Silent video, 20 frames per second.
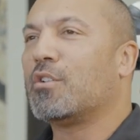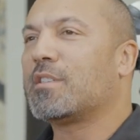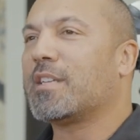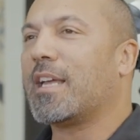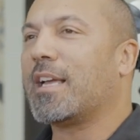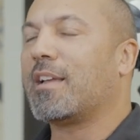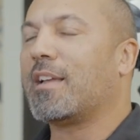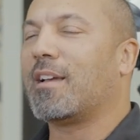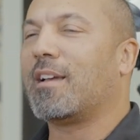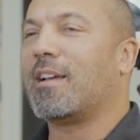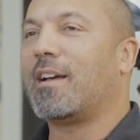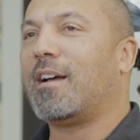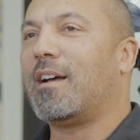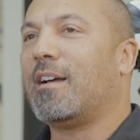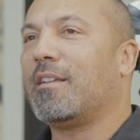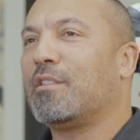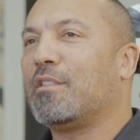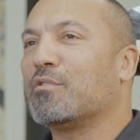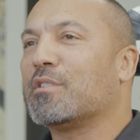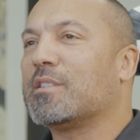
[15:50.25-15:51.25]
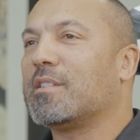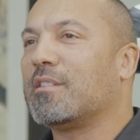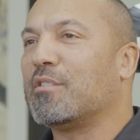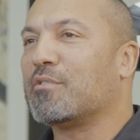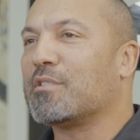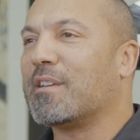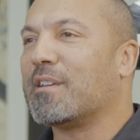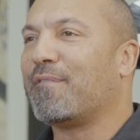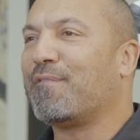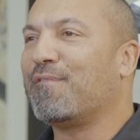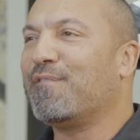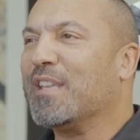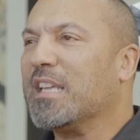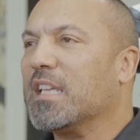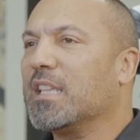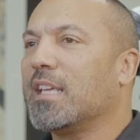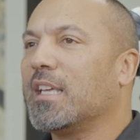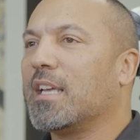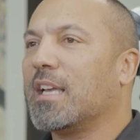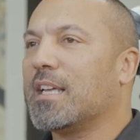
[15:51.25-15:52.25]
So it's like there's a
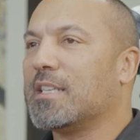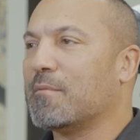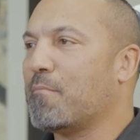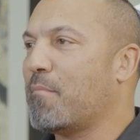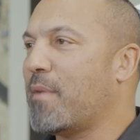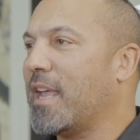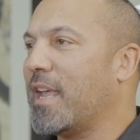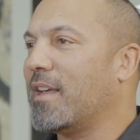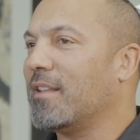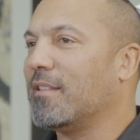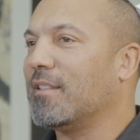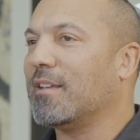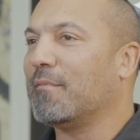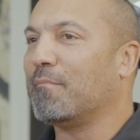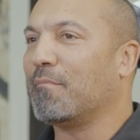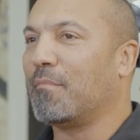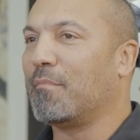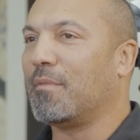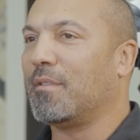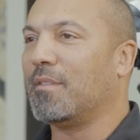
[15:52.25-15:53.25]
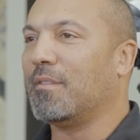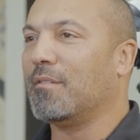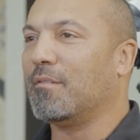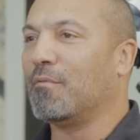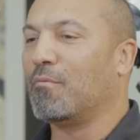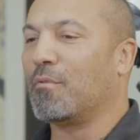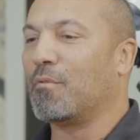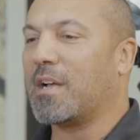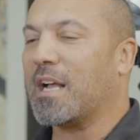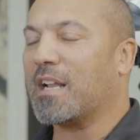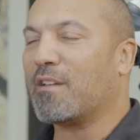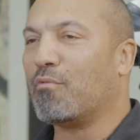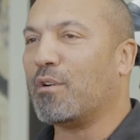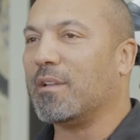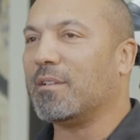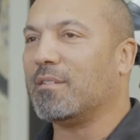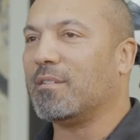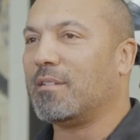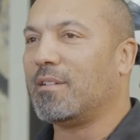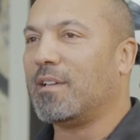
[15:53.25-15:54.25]
feeling as a man that kind of
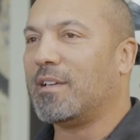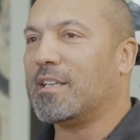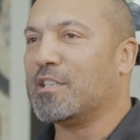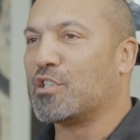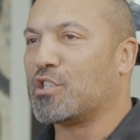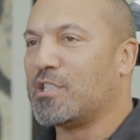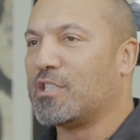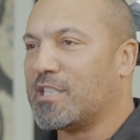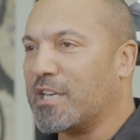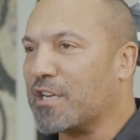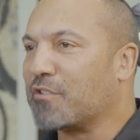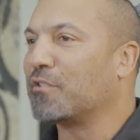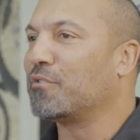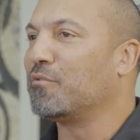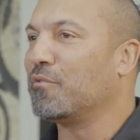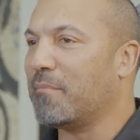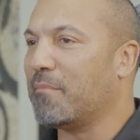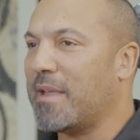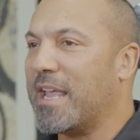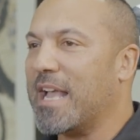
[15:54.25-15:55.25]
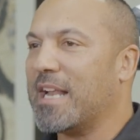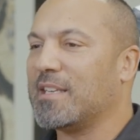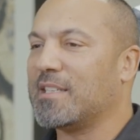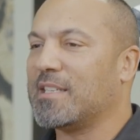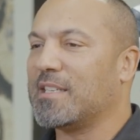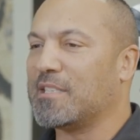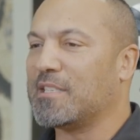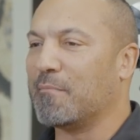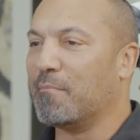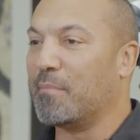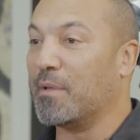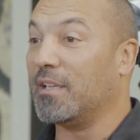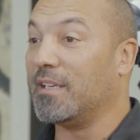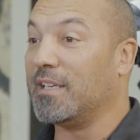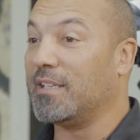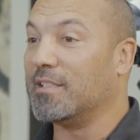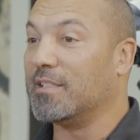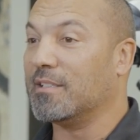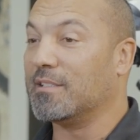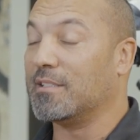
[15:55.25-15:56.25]
what is central to a man is his
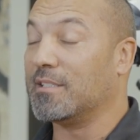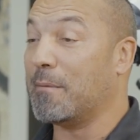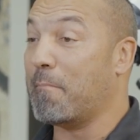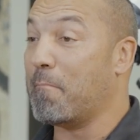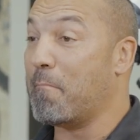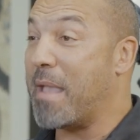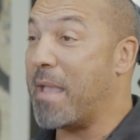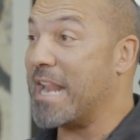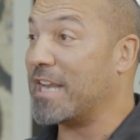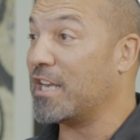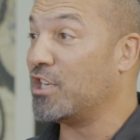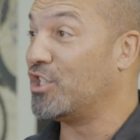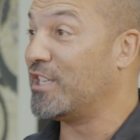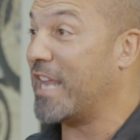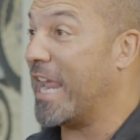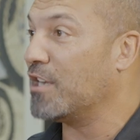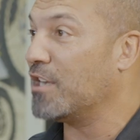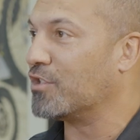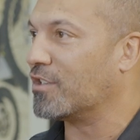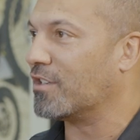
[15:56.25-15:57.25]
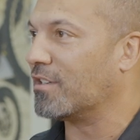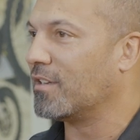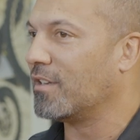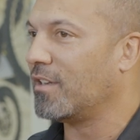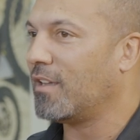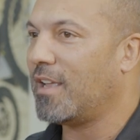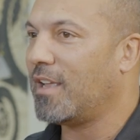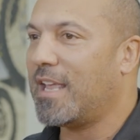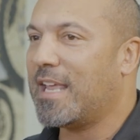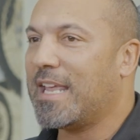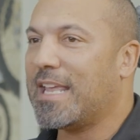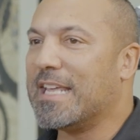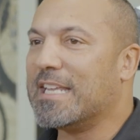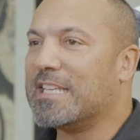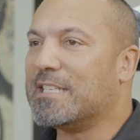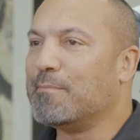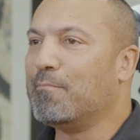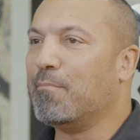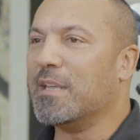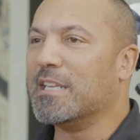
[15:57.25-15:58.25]
ability to manage danger
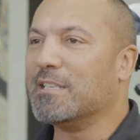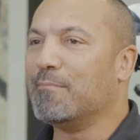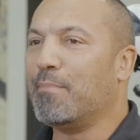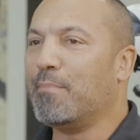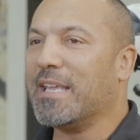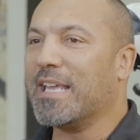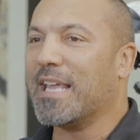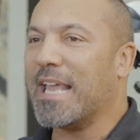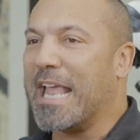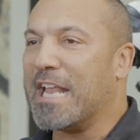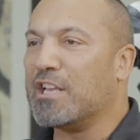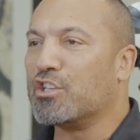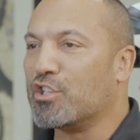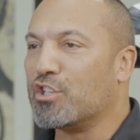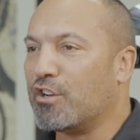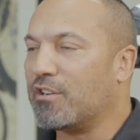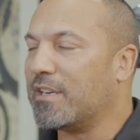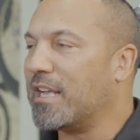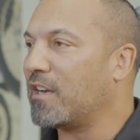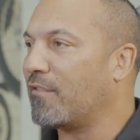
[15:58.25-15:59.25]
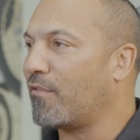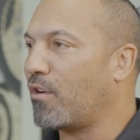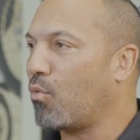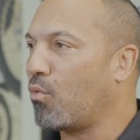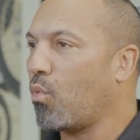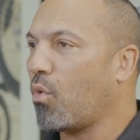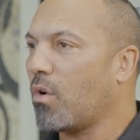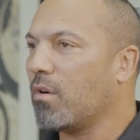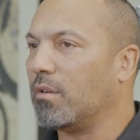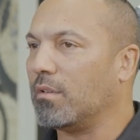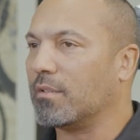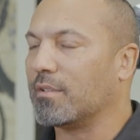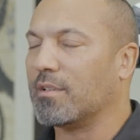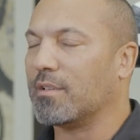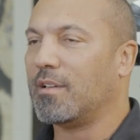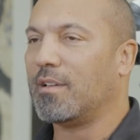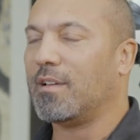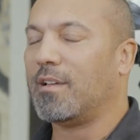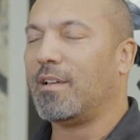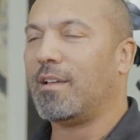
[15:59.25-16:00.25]
is being engineered out of our
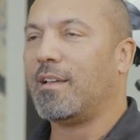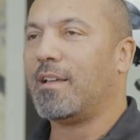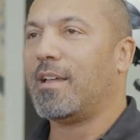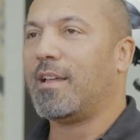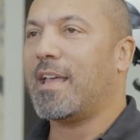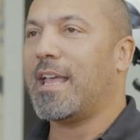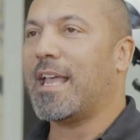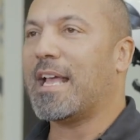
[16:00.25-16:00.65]
world. Right.